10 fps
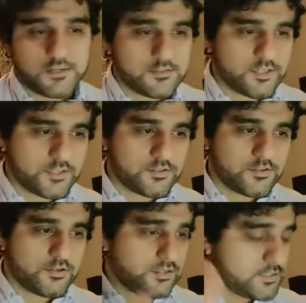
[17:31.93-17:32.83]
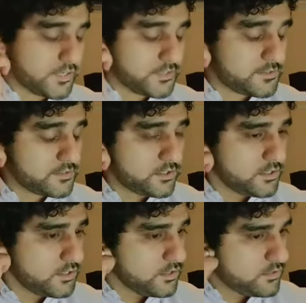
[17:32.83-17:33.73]
and texture and taste
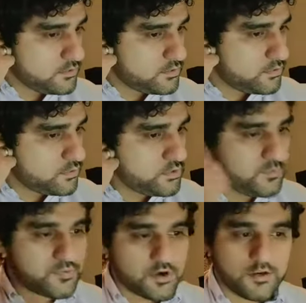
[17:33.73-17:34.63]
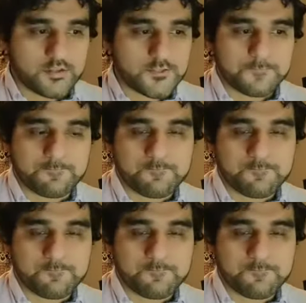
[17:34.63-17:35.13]
to the product.